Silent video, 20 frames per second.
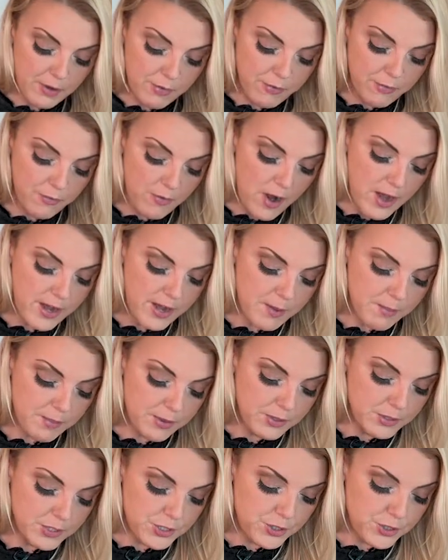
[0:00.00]
it fry
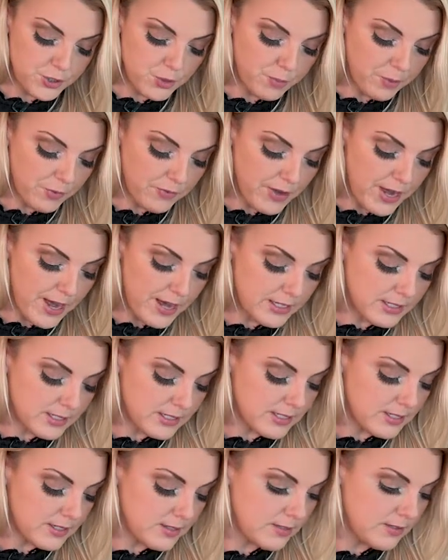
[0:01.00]
up super
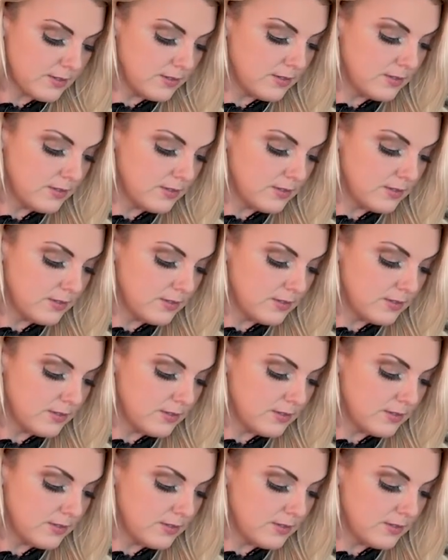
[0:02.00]
fast.